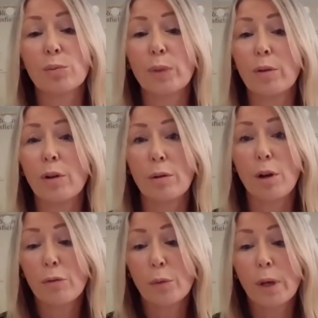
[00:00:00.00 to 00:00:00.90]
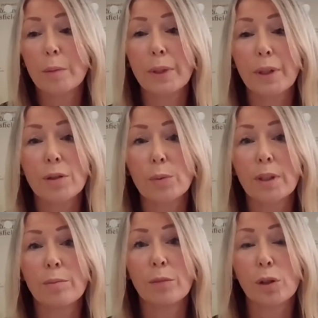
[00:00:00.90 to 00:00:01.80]
We were overwhelmed because
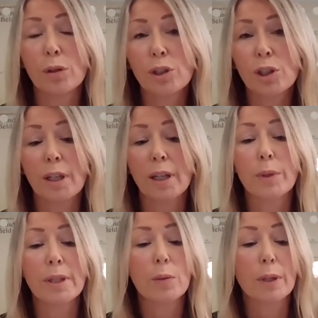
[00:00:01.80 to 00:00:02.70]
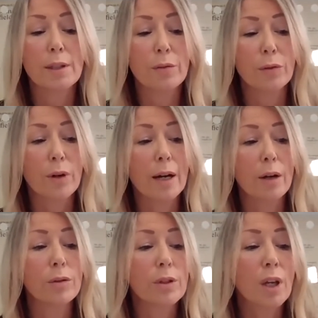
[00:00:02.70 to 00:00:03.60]
we launched it, and within 24
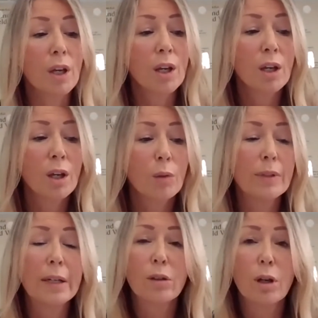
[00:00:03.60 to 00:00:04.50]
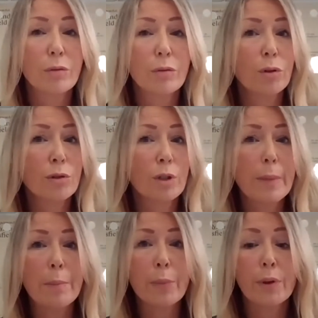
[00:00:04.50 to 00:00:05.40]
hours, we've now got over 100
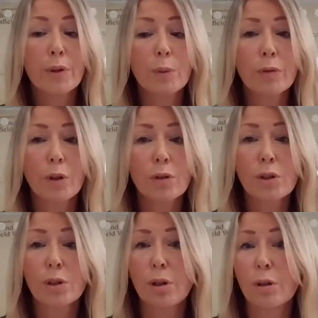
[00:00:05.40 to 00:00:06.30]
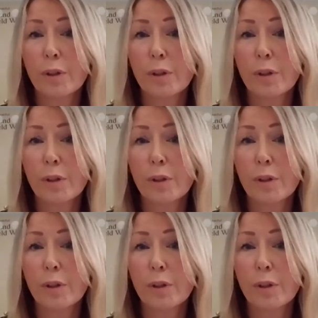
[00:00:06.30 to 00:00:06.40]
members. We've got over